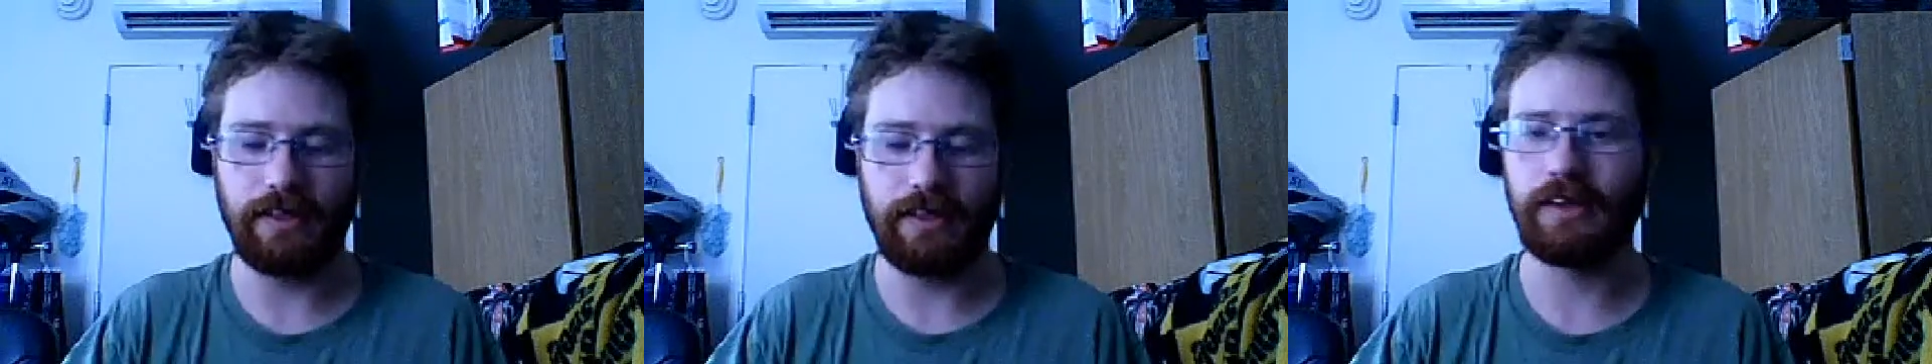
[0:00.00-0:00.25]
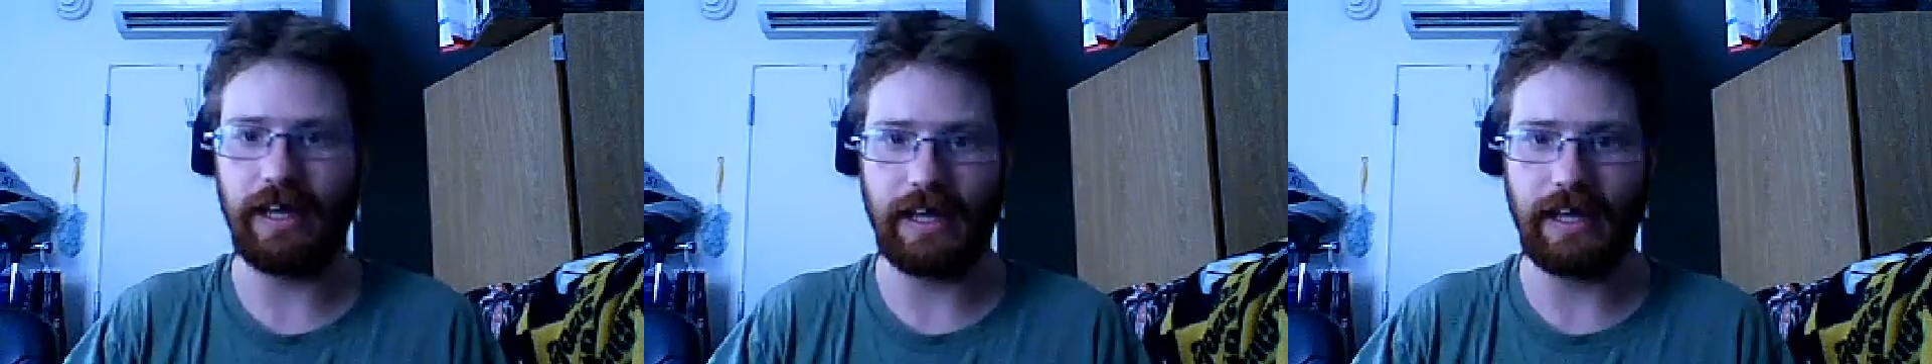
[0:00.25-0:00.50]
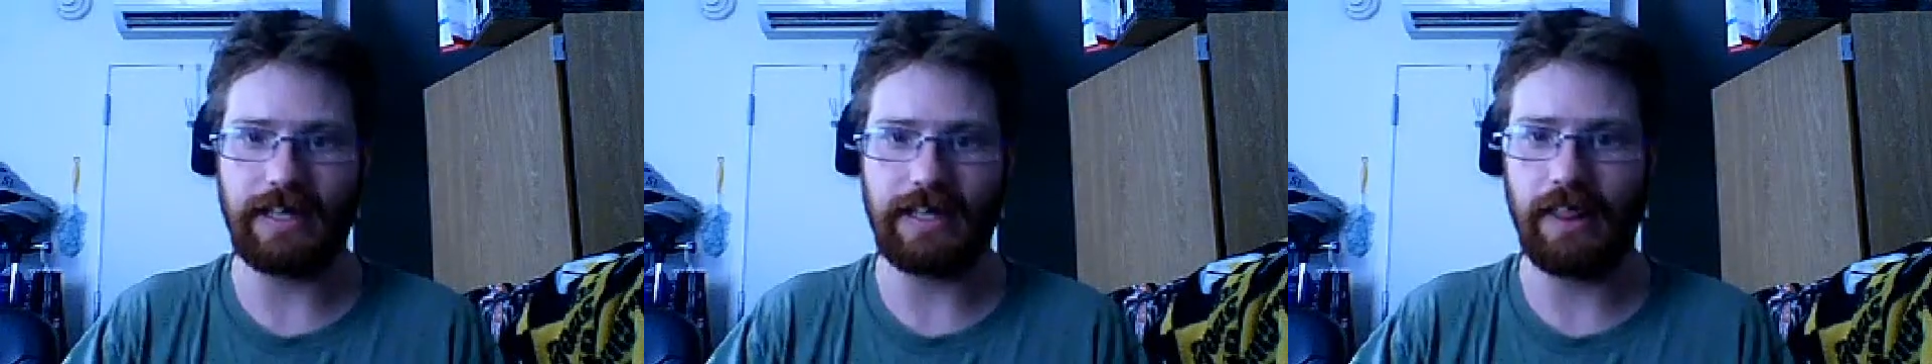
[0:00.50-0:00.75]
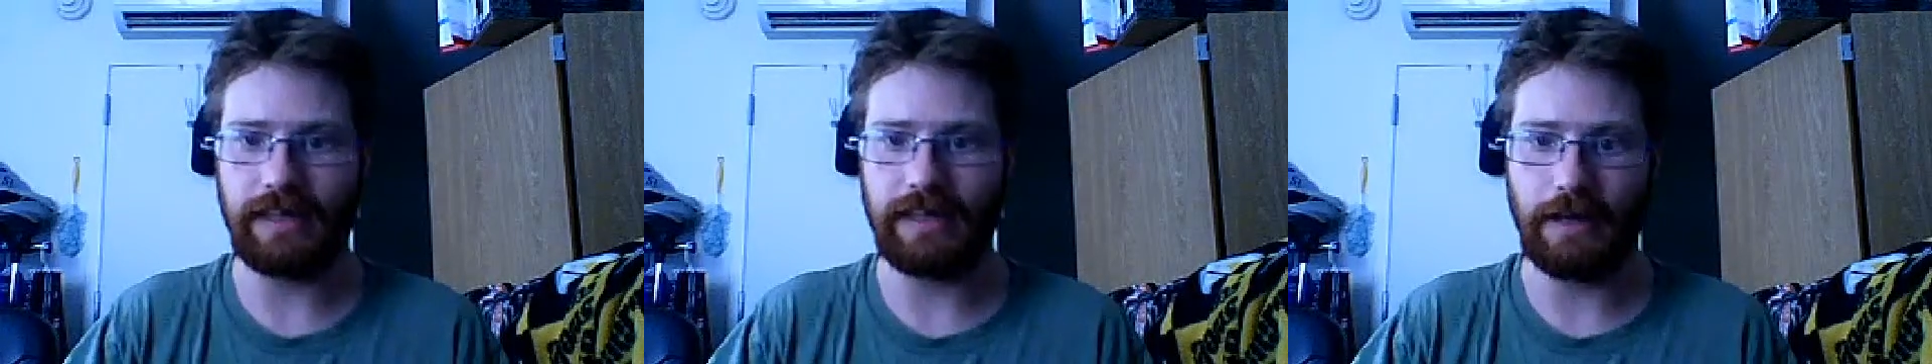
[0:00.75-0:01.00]
like I said,
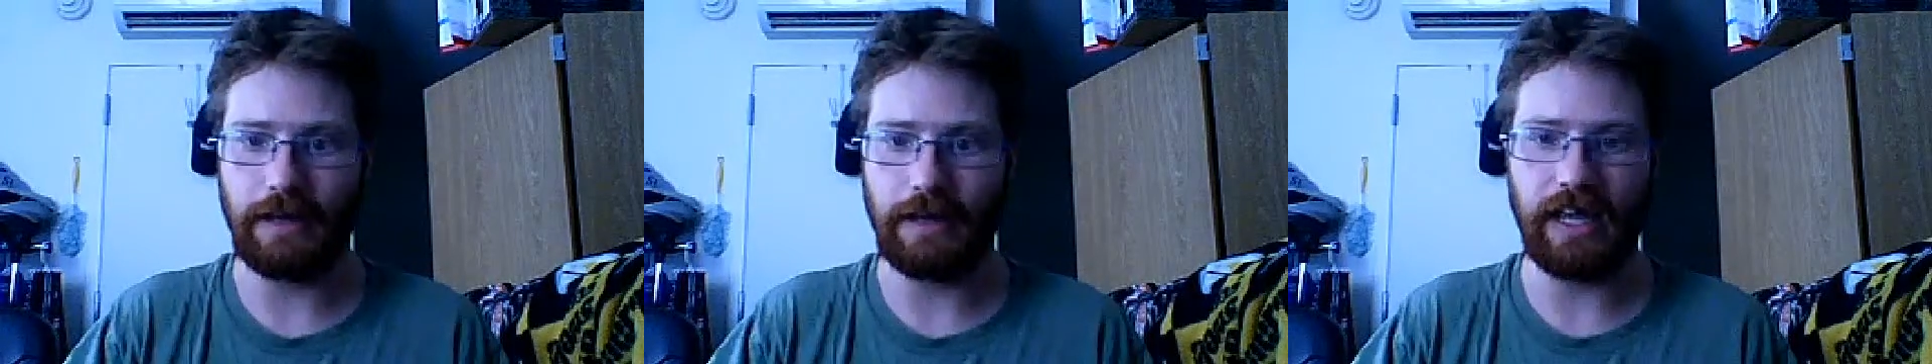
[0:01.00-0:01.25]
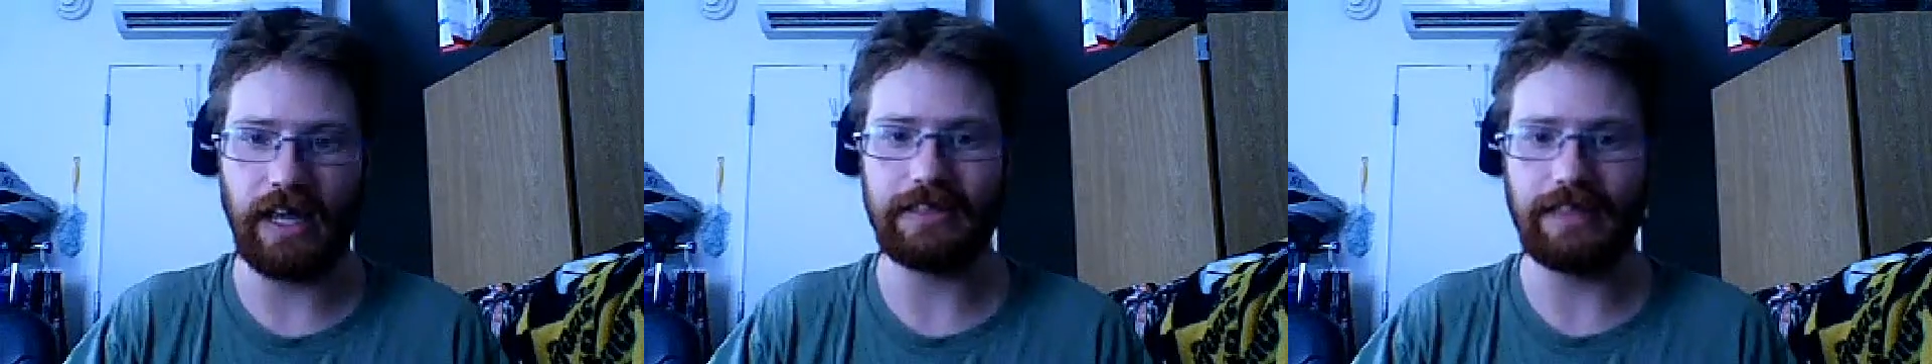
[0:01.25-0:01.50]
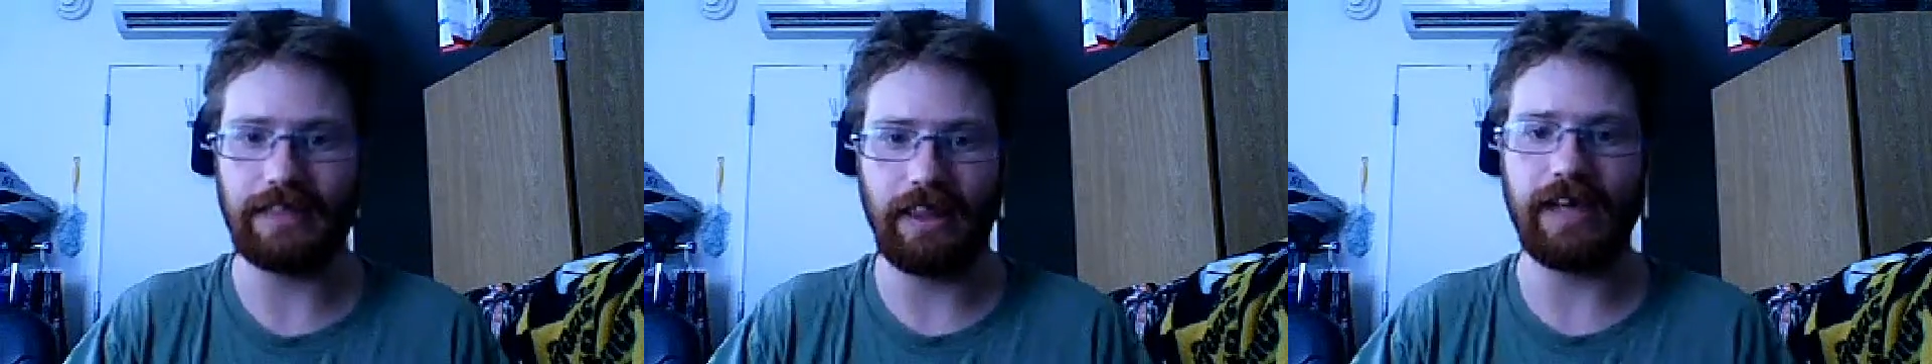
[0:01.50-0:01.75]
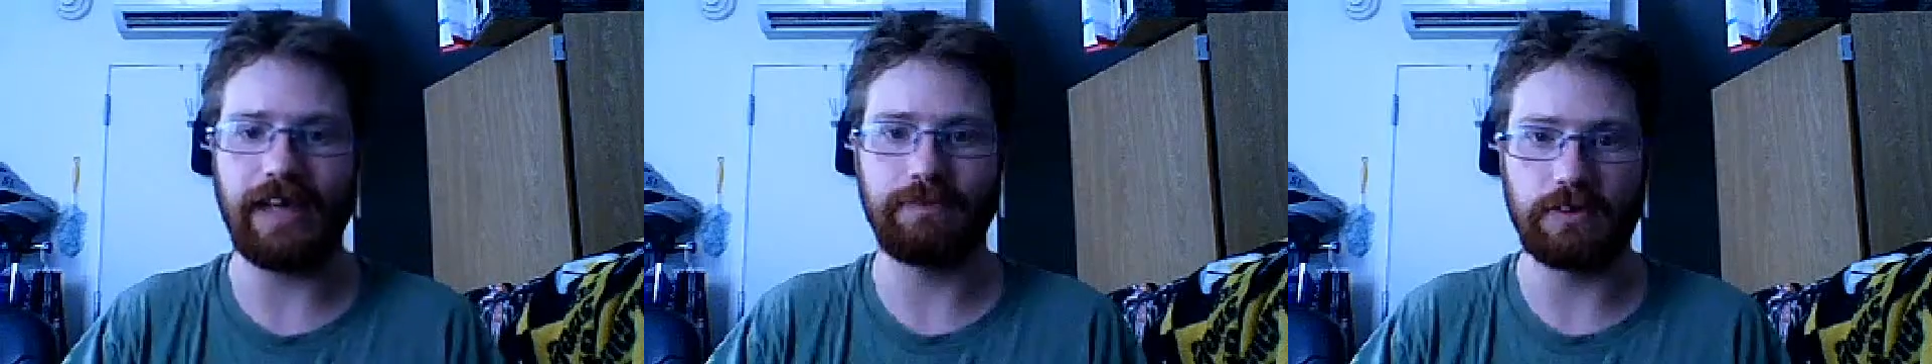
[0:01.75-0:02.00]
the last couple days and
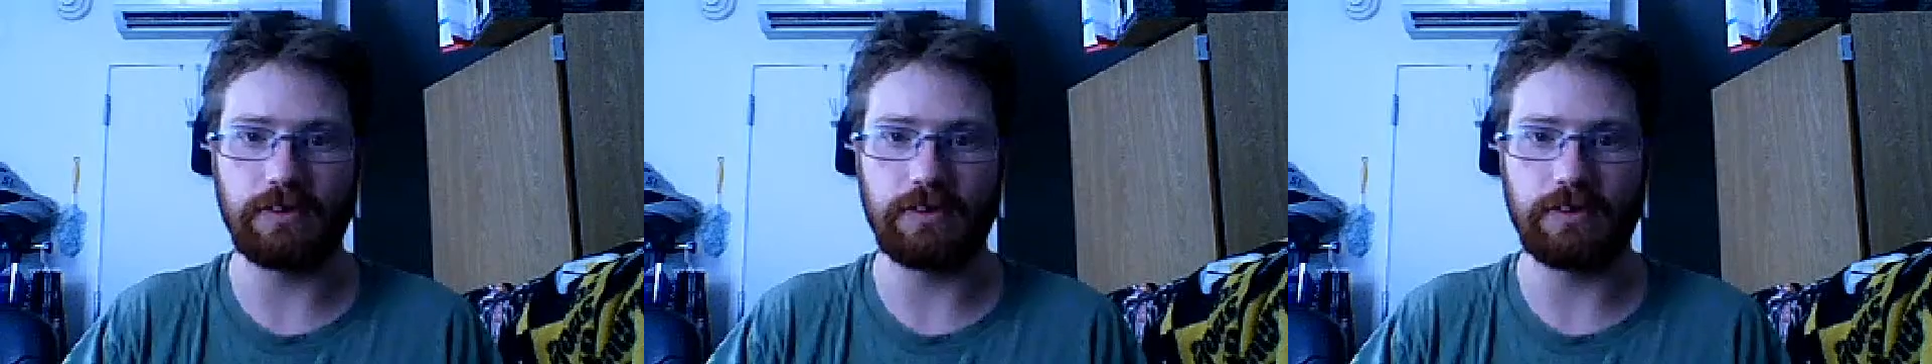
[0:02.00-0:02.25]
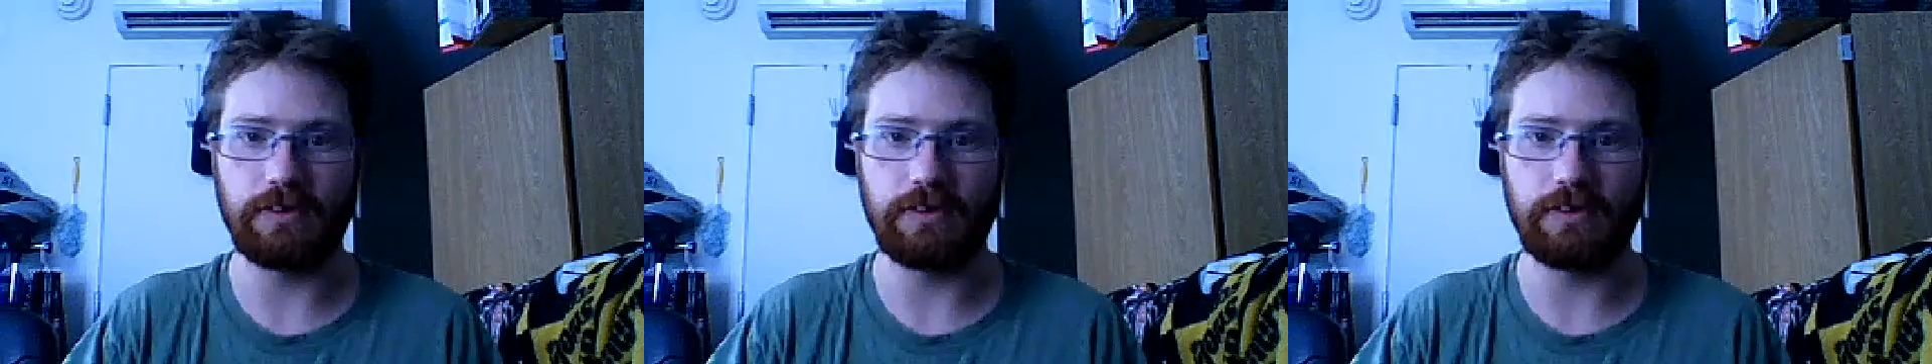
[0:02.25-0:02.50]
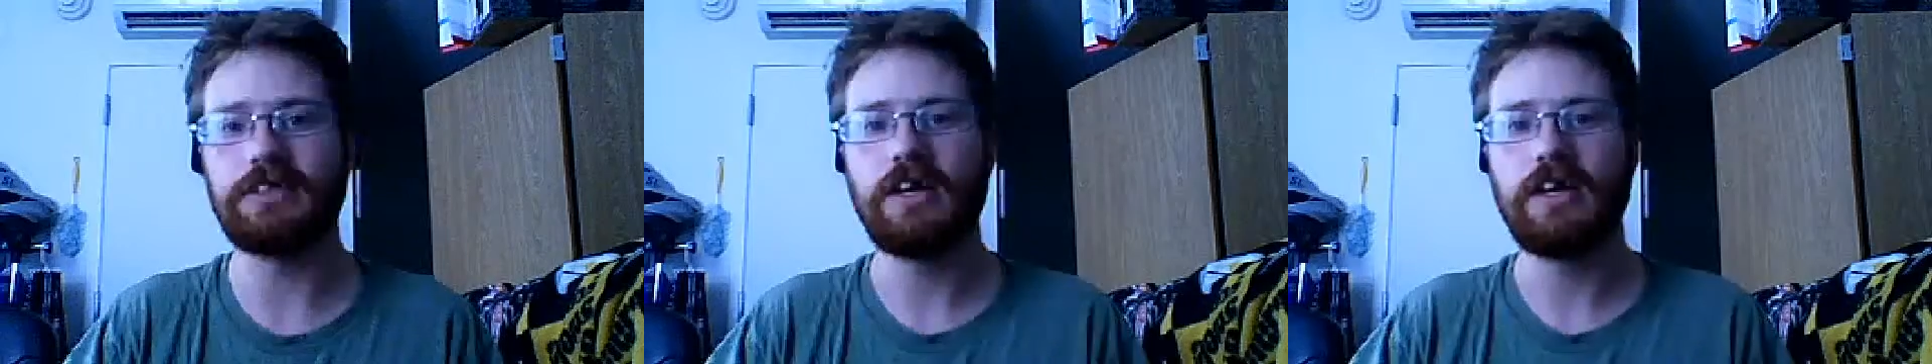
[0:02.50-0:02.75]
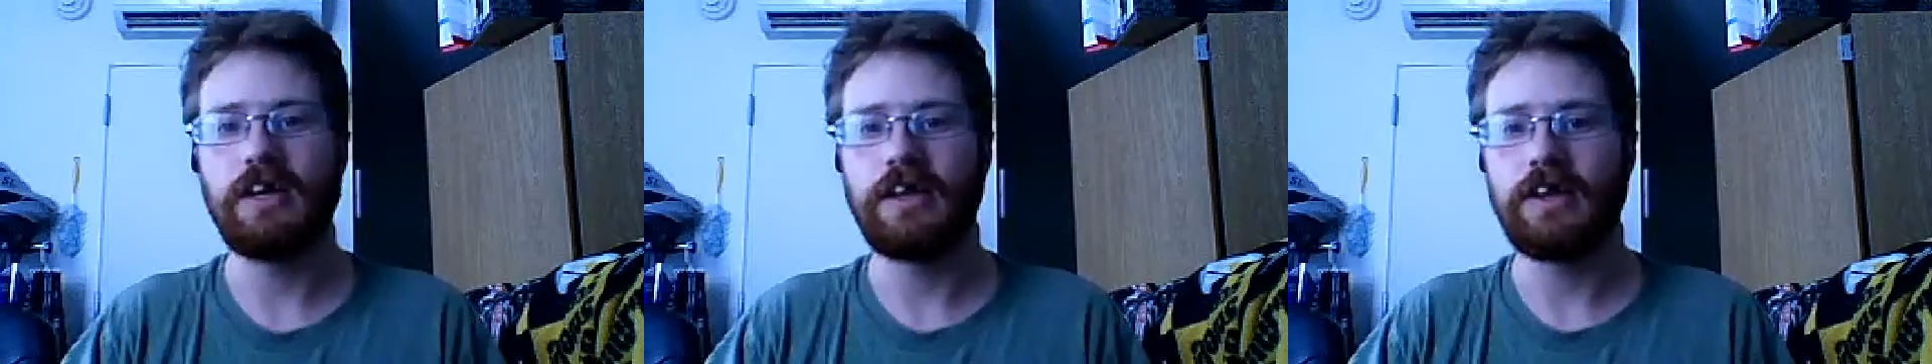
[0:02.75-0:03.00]
last few seasons.
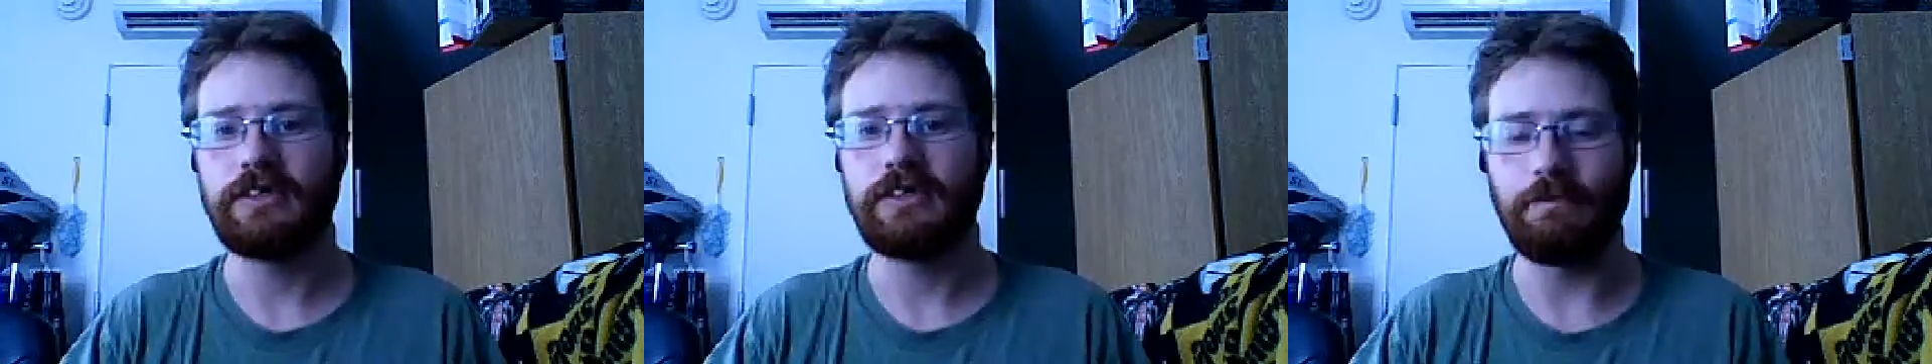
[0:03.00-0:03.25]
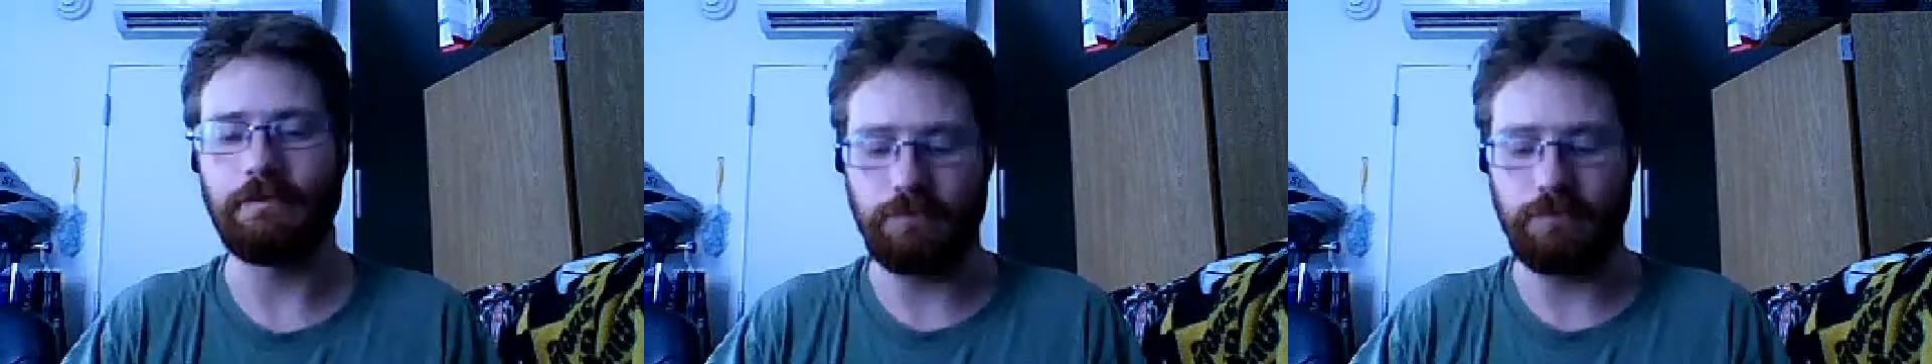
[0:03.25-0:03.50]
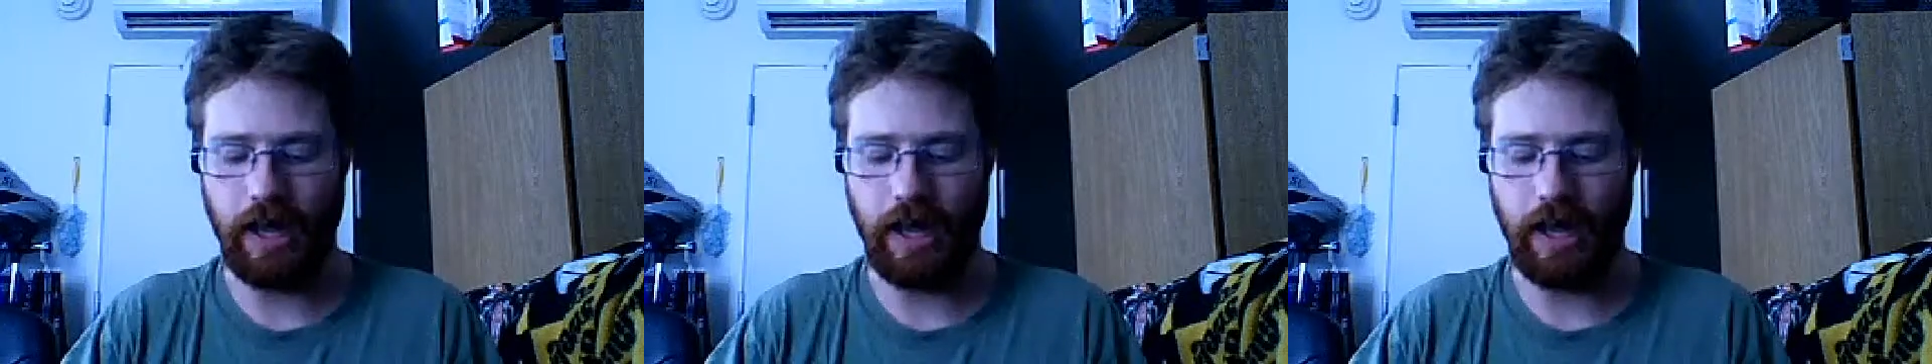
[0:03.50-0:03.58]
Some